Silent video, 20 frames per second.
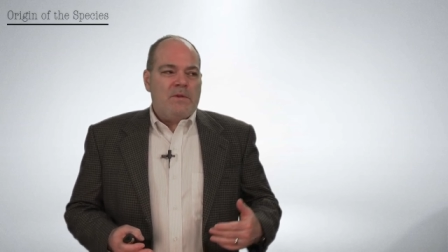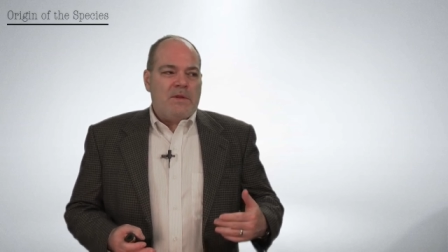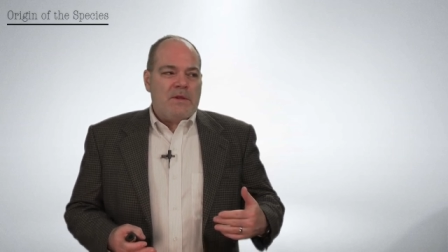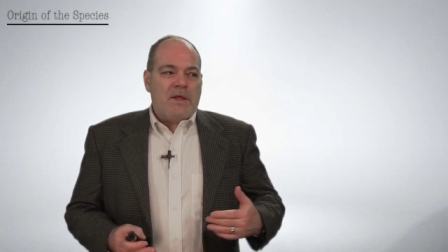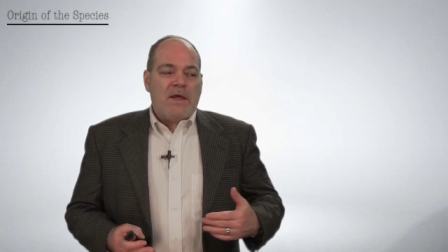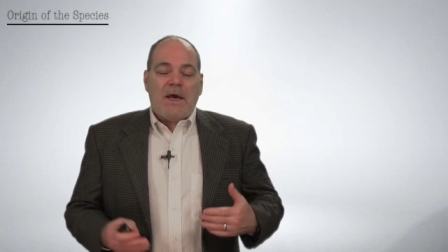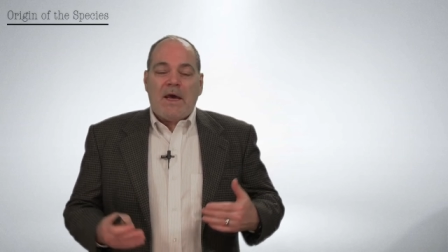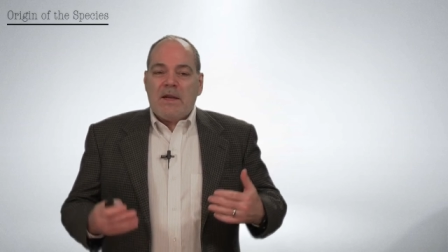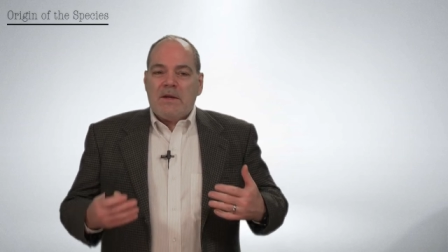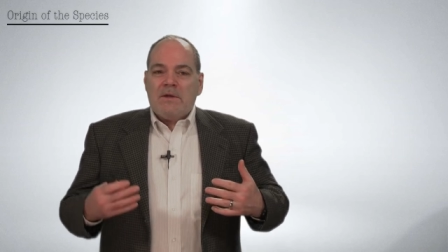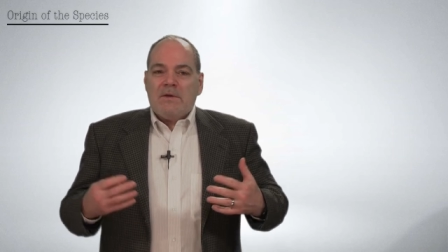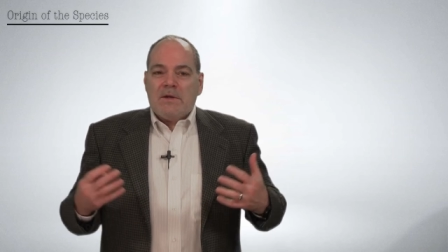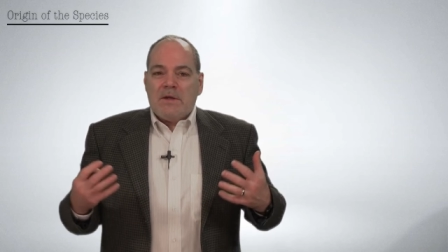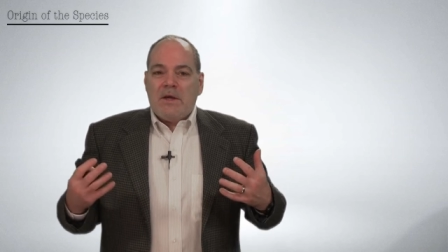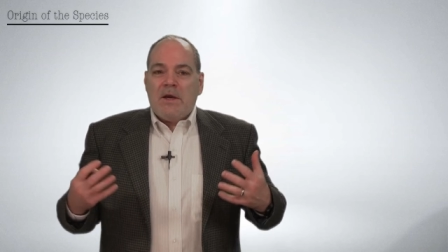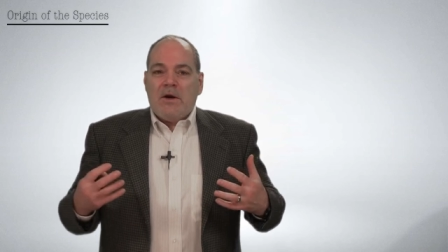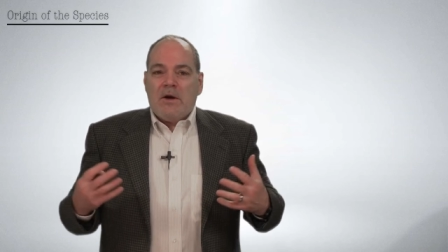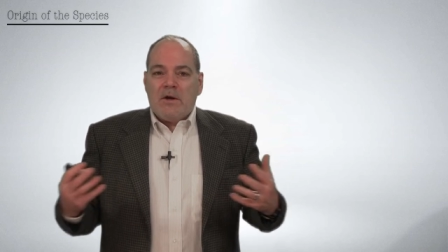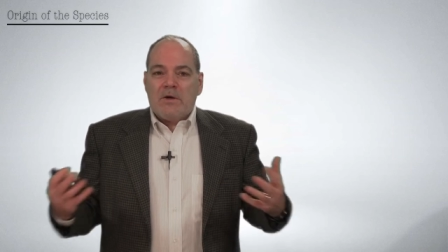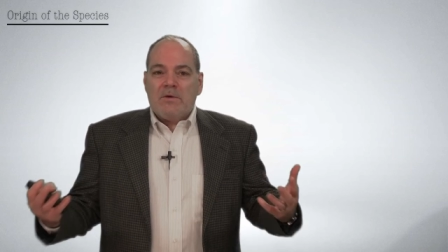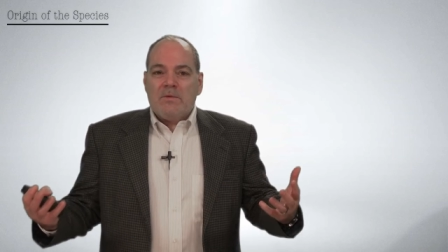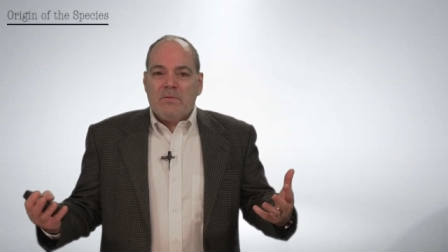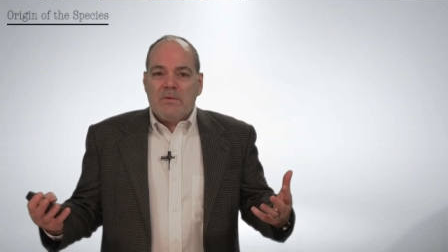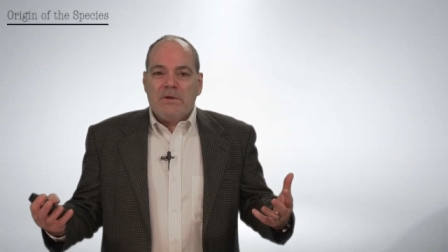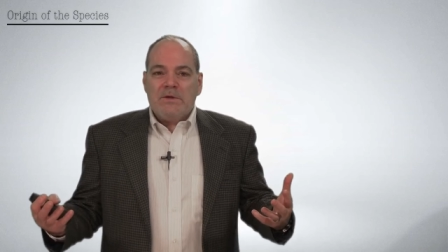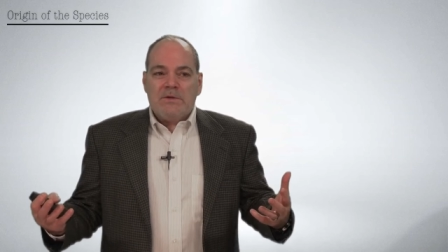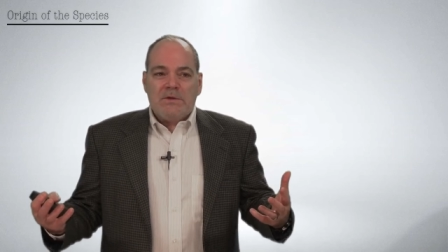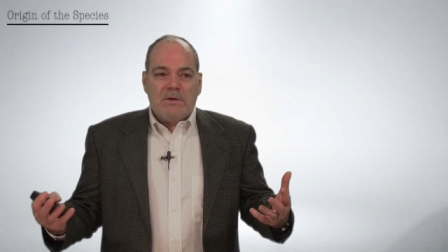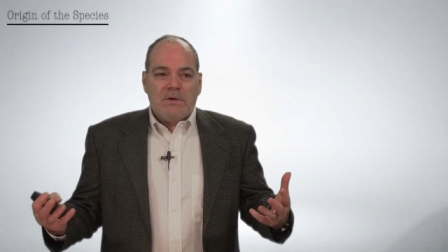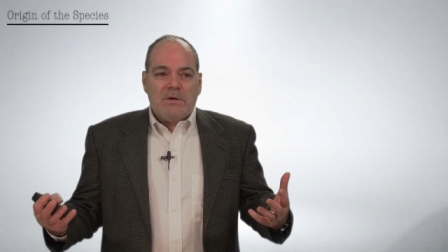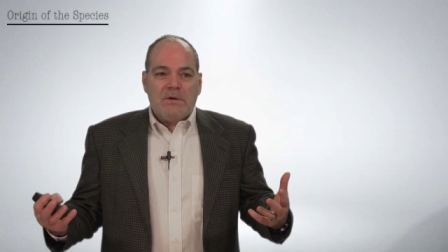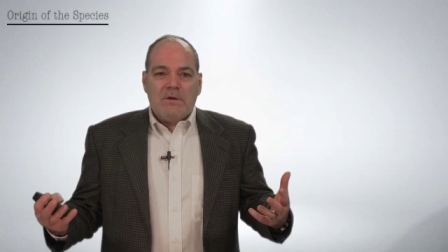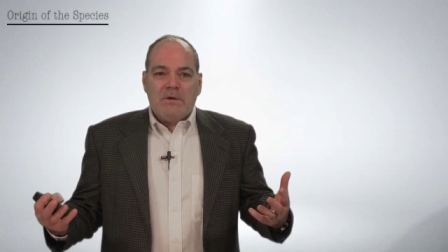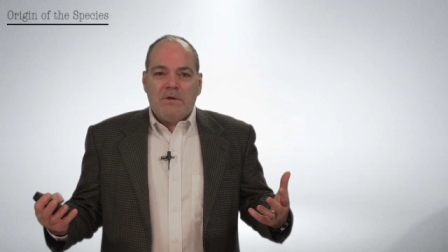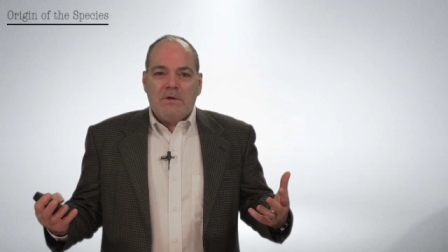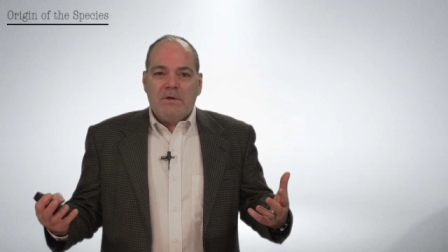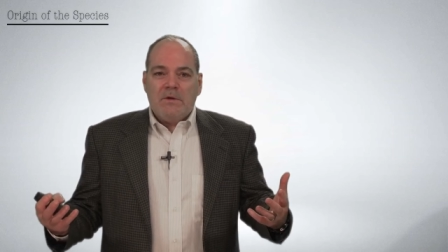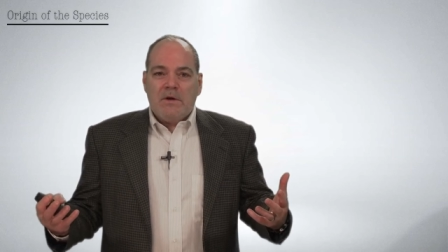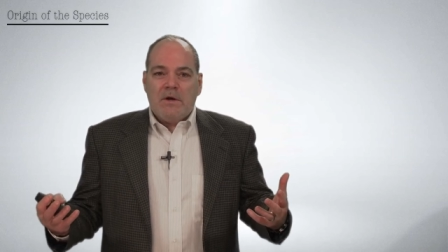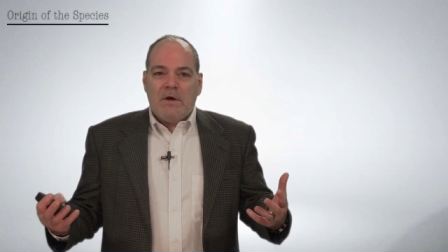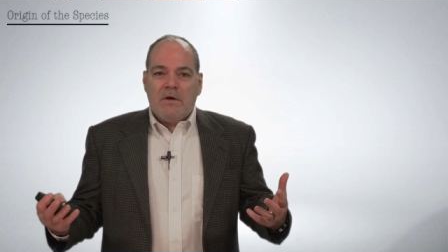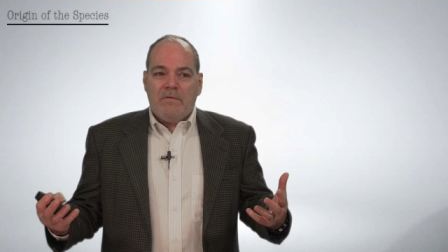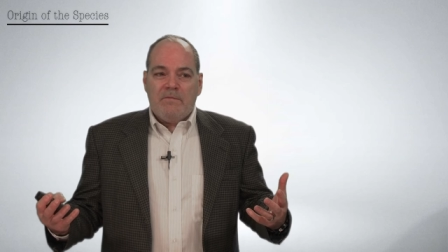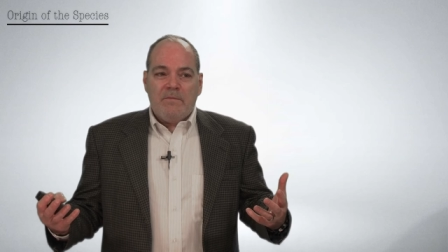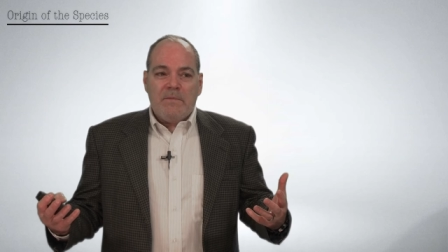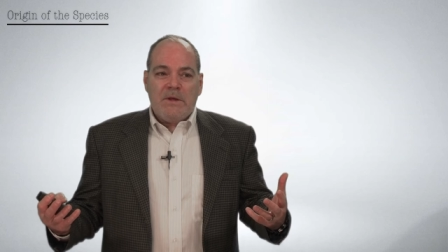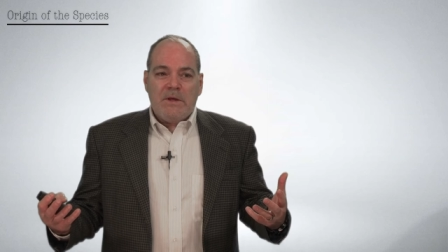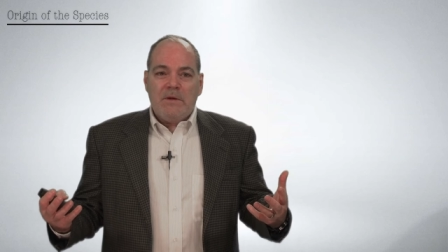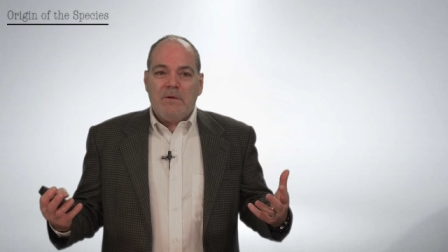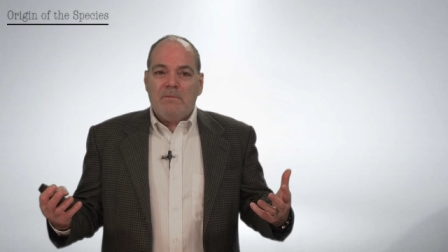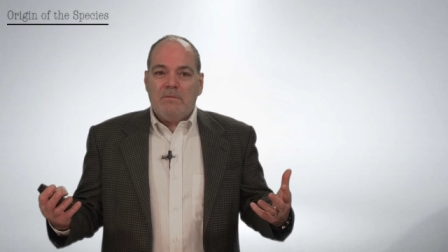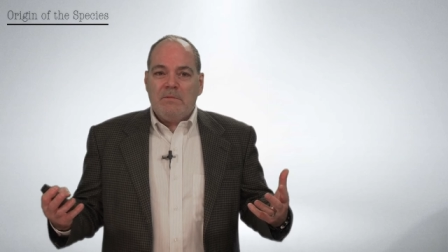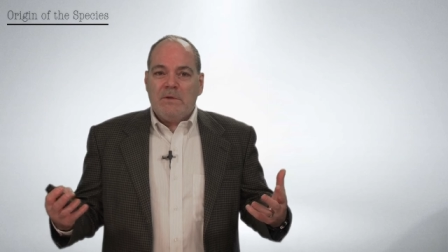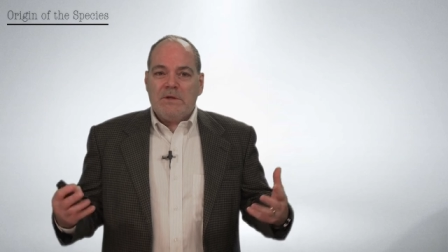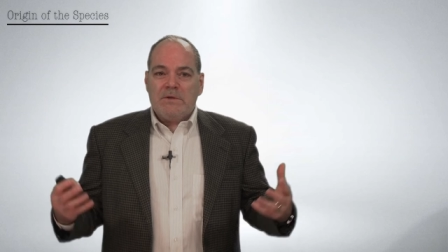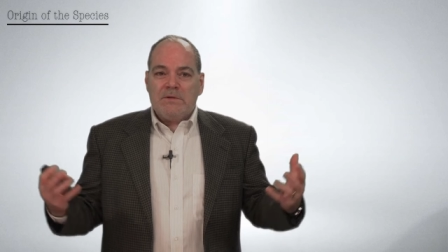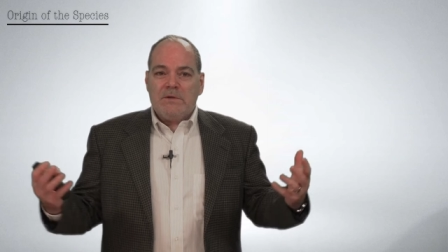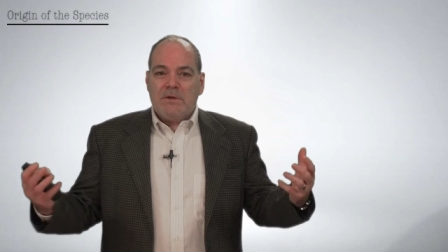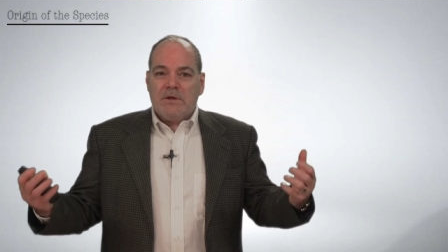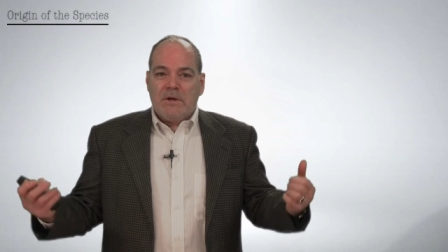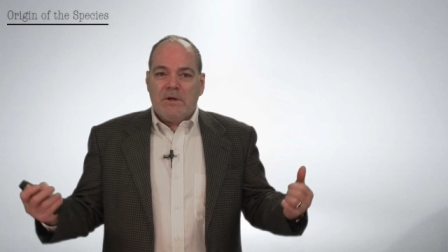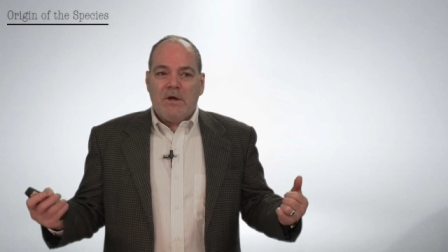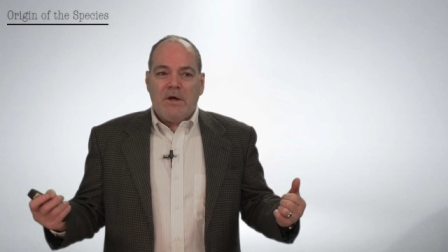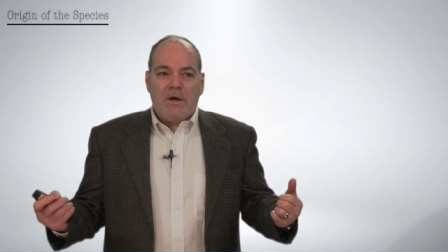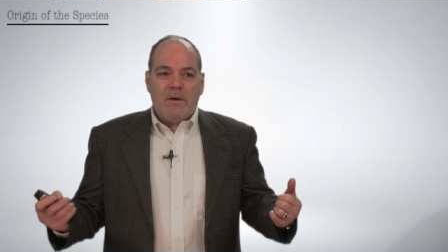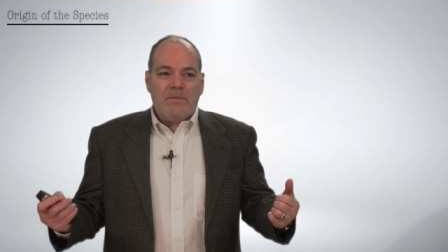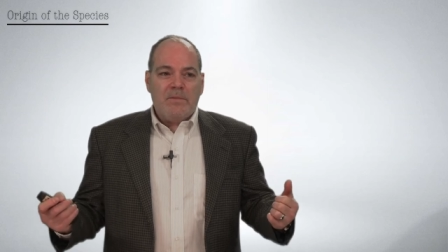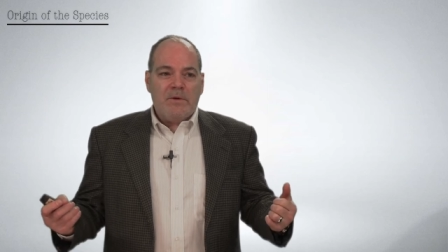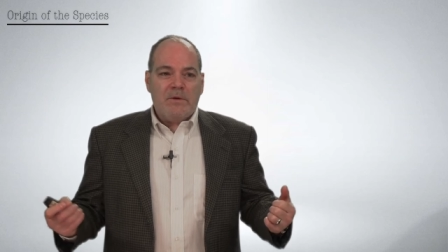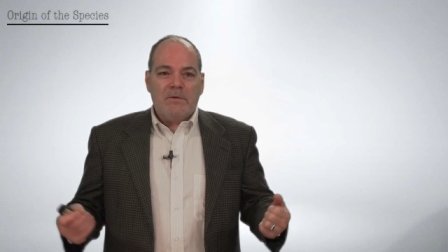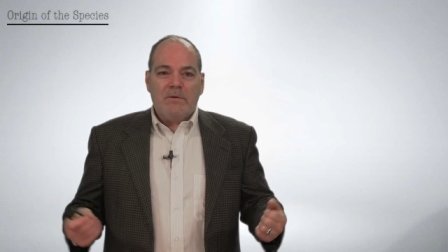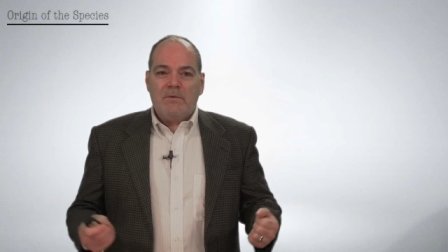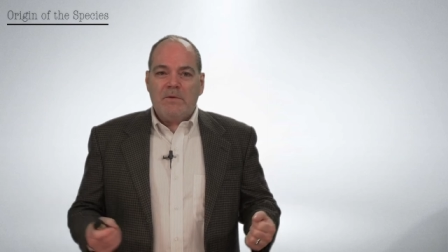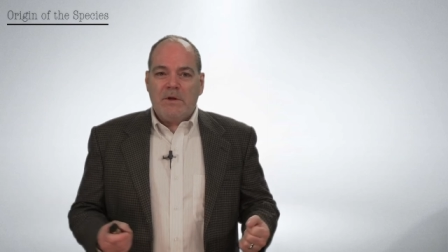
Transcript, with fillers: that characteristic of me muscling up and,